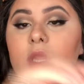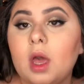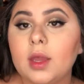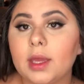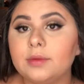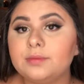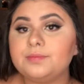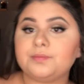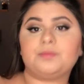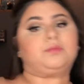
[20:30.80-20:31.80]
Again,
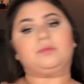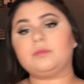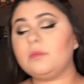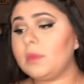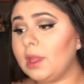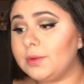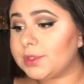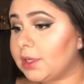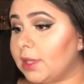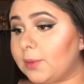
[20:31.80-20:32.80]
I'm just
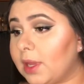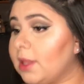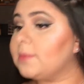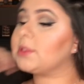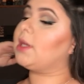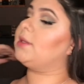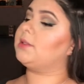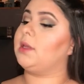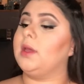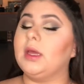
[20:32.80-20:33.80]
going to line my lips, guys.
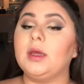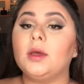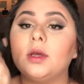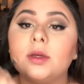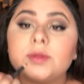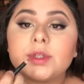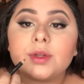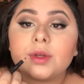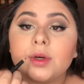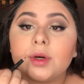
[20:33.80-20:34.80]
I'm just going
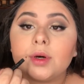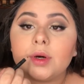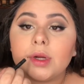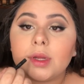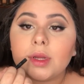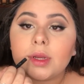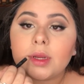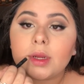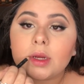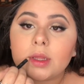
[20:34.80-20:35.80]
to go on
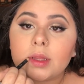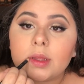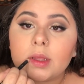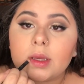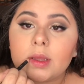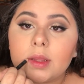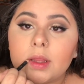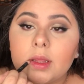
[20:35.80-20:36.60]
the sides.